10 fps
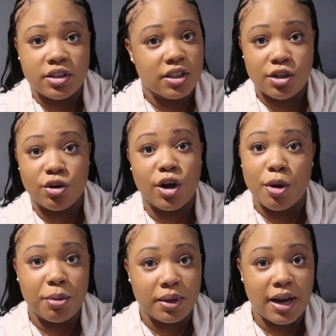still
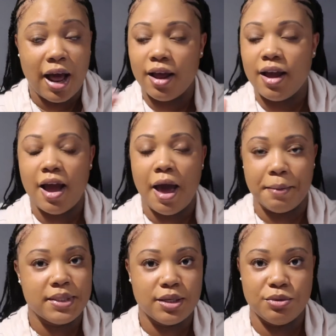going. I
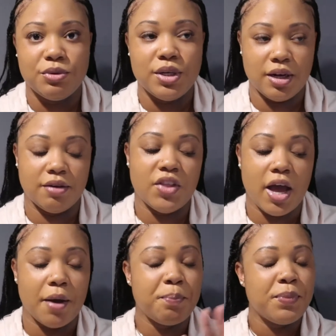absolutely love
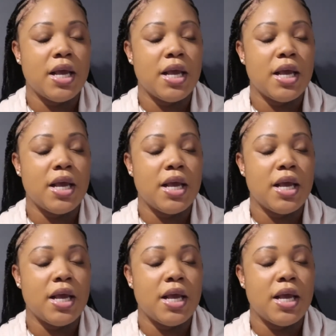that.